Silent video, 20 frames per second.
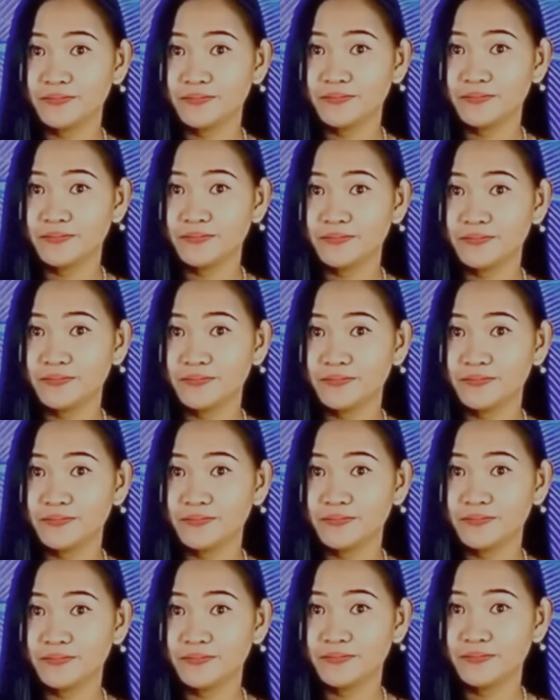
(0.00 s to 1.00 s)

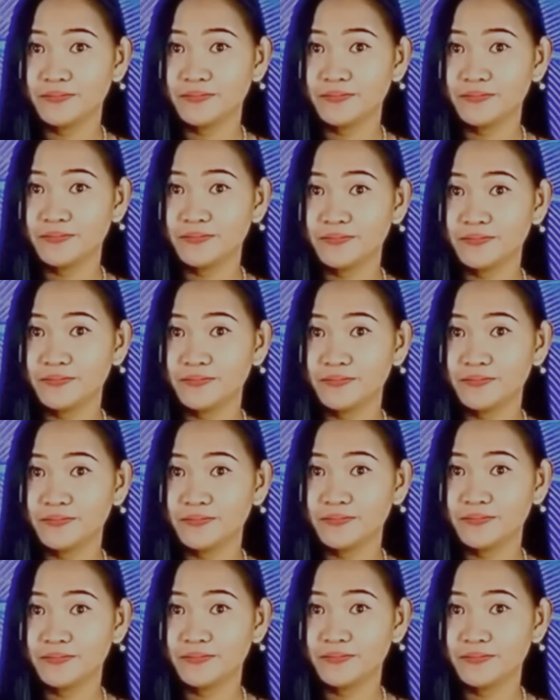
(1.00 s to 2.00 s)

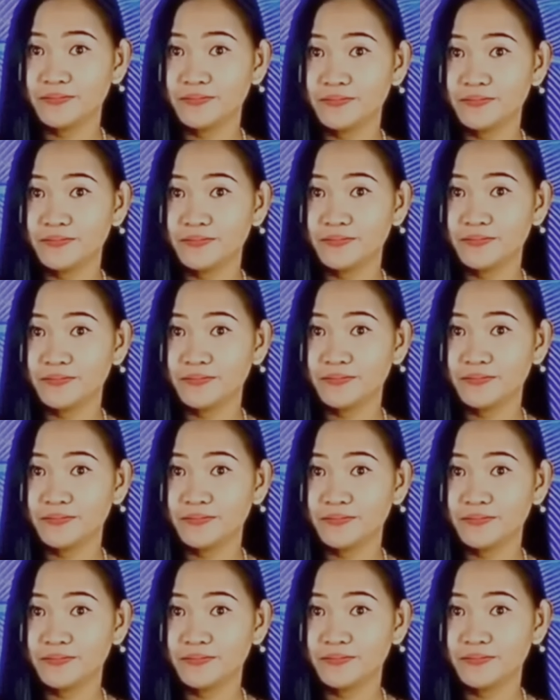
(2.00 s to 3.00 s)

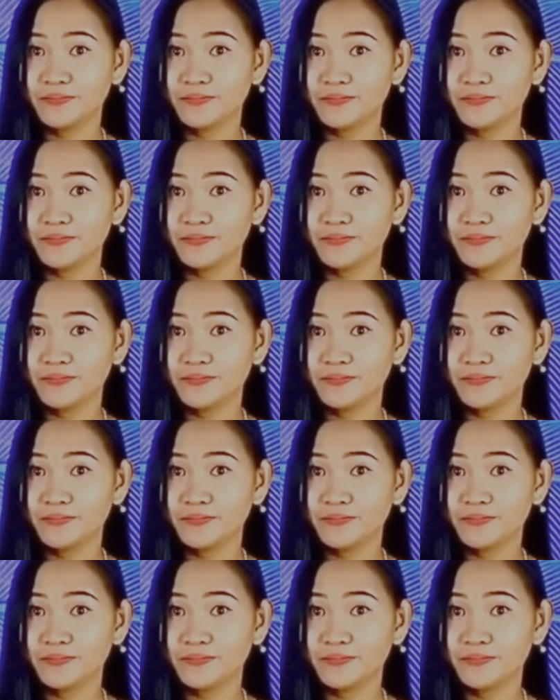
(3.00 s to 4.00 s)

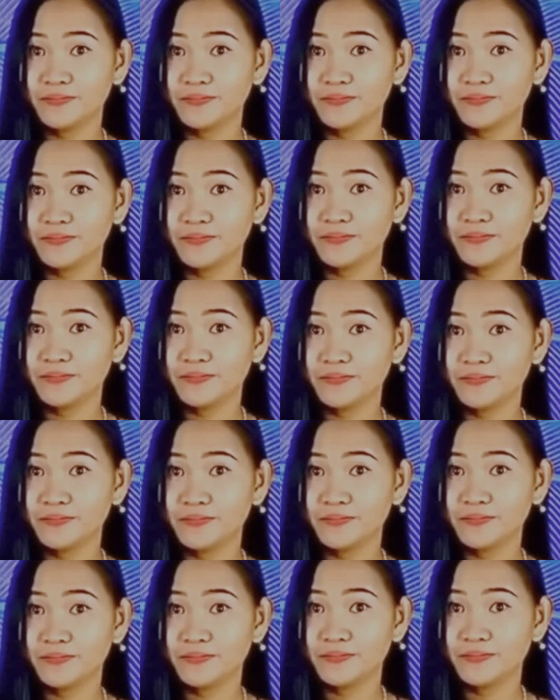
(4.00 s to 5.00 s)

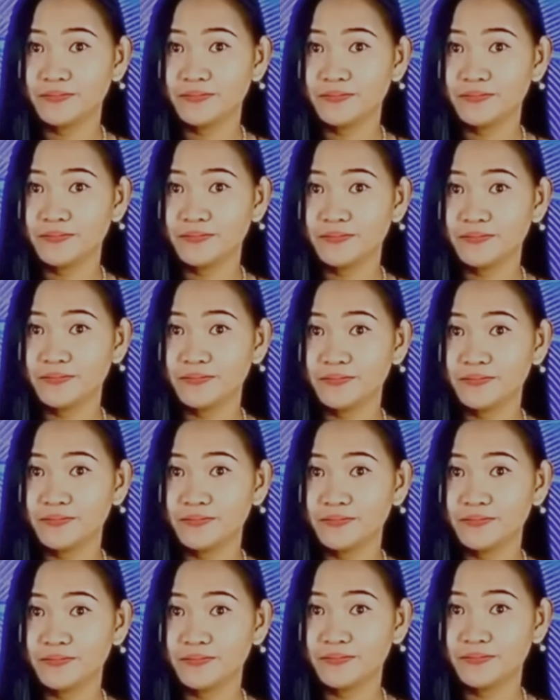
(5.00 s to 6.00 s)

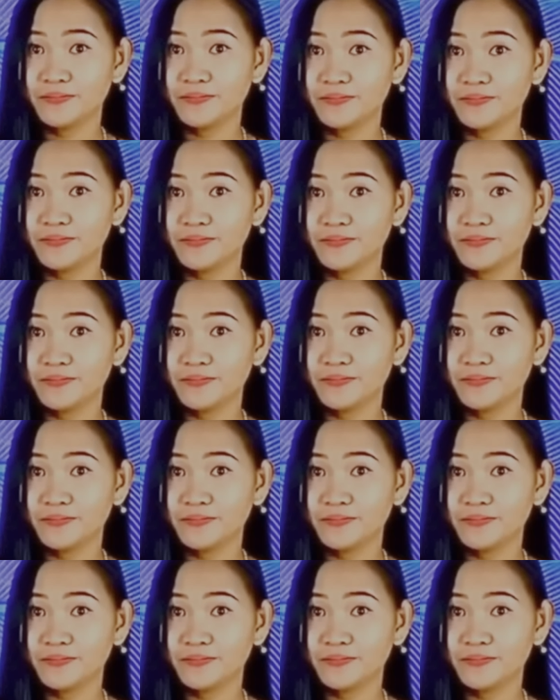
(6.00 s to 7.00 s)

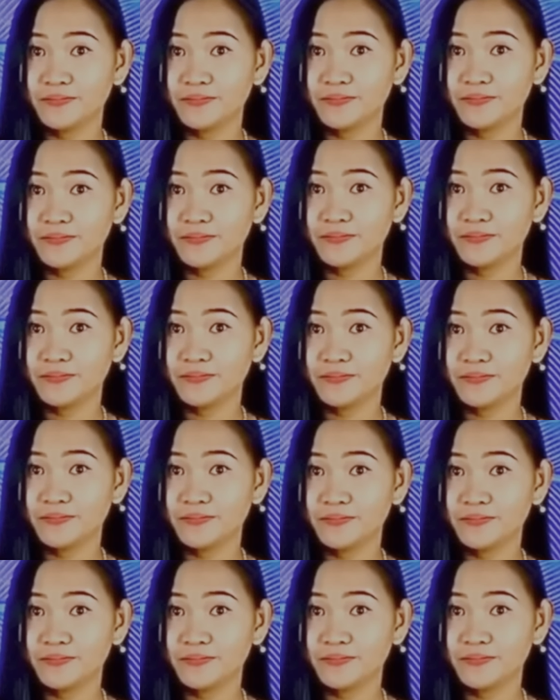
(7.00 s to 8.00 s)
No words are spoken by the person on screen.